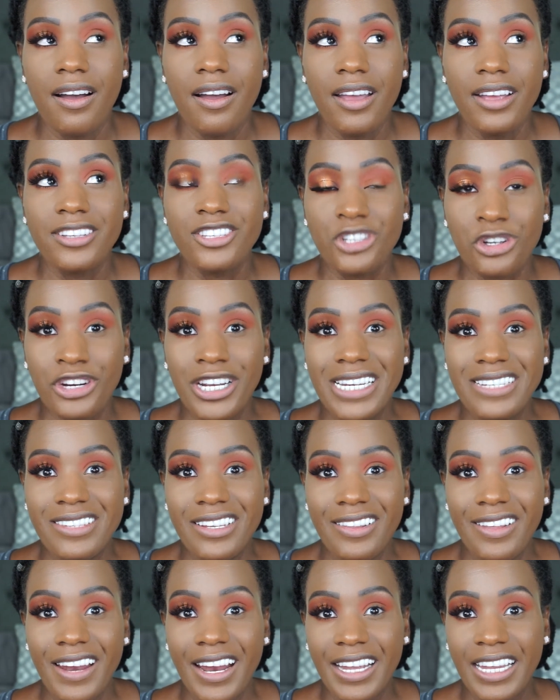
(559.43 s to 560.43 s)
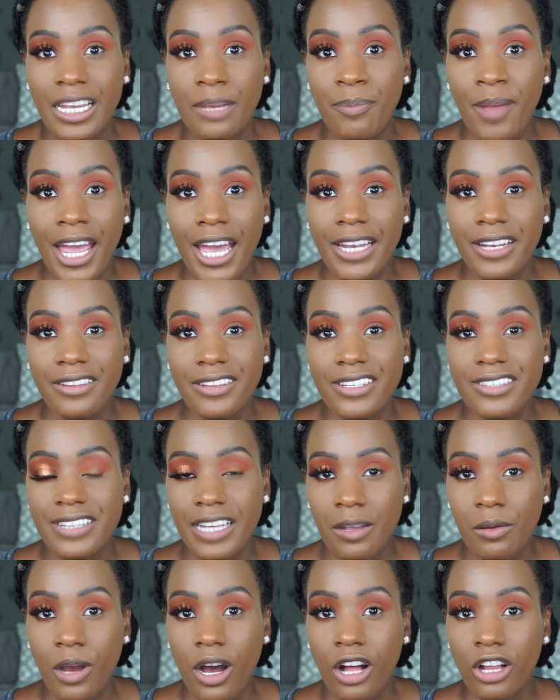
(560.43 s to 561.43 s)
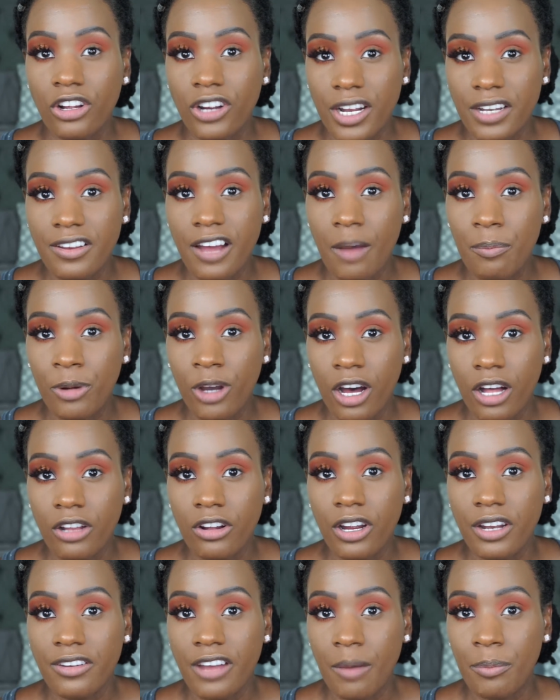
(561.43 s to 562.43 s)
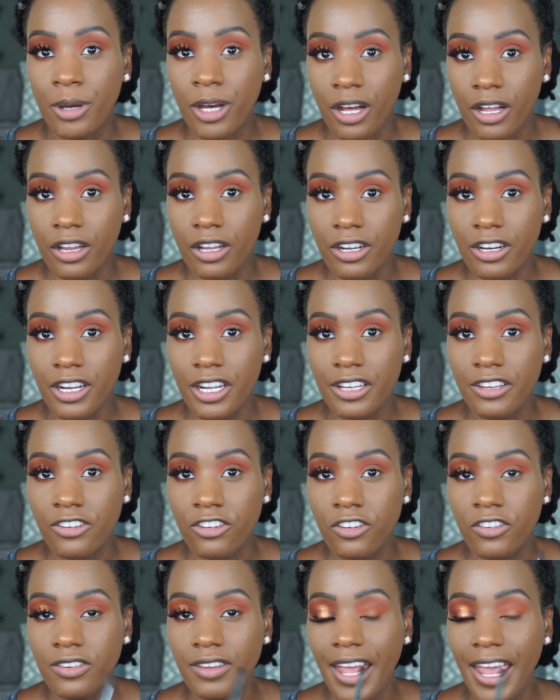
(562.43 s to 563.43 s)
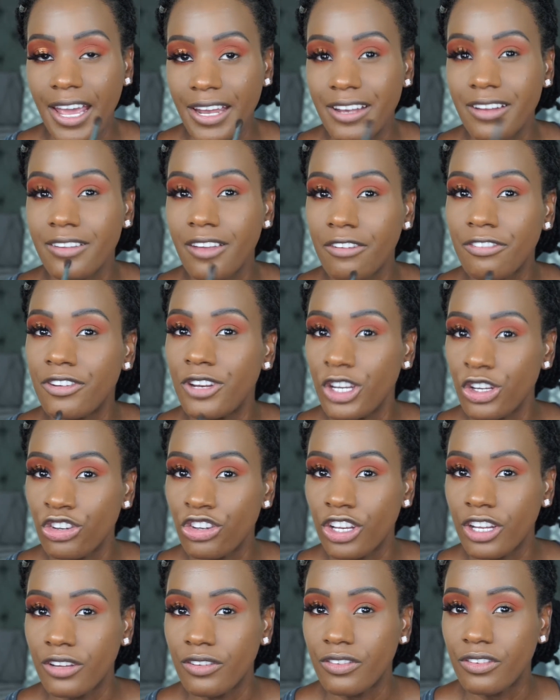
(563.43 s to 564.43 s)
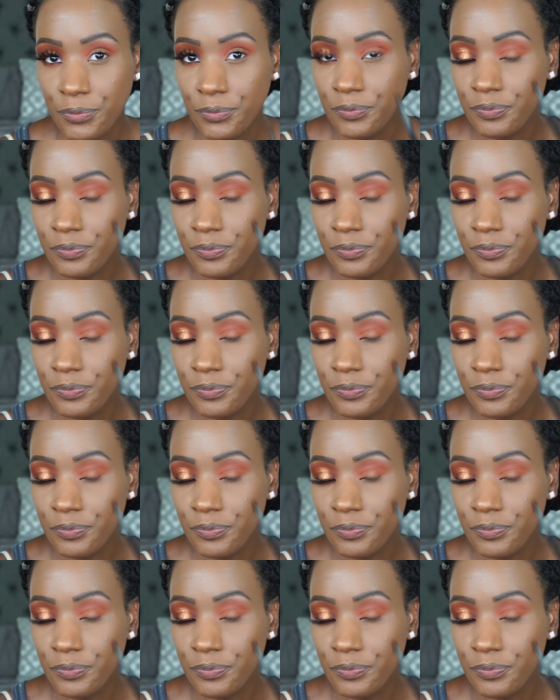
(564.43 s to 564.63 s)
it's crazy that I keep adding the same color on top of color on top of color. It's just adding definition.